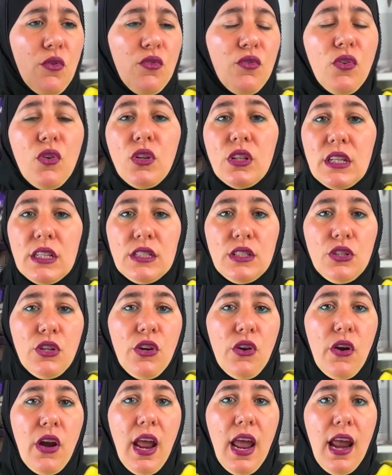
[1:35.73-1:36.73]
fullness to
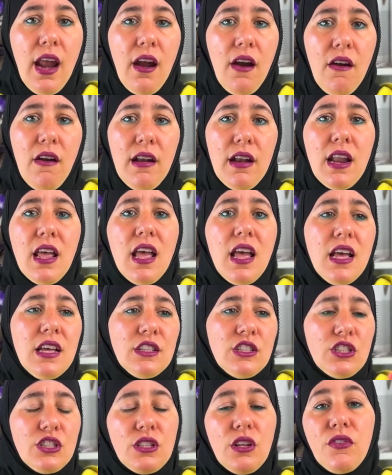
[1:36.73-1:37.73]
your hair and
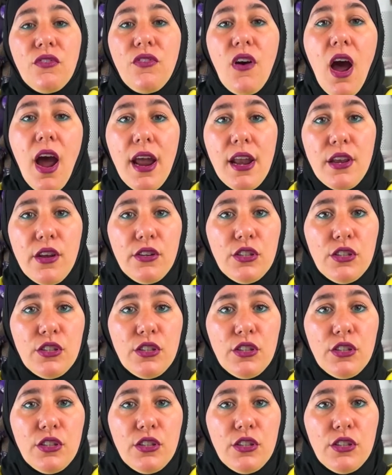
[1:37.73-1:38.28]
just define